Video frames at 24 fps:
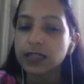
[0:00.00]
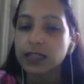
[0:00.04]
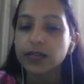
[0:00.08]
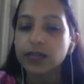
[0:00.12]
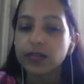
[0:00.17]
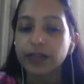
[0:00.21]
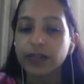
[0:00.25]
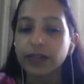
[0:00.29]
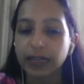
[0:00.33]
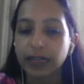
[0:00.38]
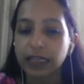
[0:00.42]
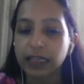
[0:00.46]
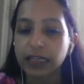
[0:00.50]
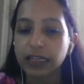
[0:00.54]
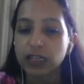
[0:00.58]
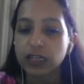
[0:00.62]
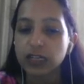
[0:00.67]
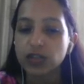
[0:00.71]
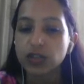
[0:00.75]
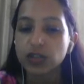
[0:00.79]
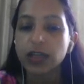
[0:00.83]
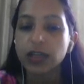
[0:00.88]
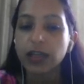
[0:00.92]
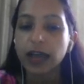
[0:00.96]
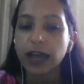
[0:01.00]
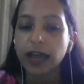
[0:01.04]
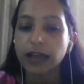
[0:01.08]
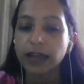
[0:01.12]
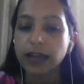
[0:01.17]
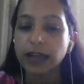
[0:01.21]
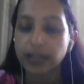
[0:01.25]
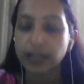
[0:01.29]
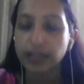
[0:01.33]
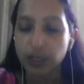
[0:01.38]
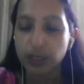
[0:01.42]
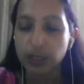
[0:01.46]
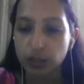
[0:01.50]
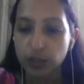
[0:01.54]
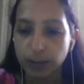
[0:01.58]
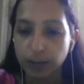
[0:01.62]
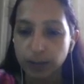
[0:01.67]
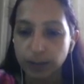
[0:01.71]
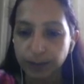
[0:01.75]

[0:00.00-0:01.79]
recognition, and attention.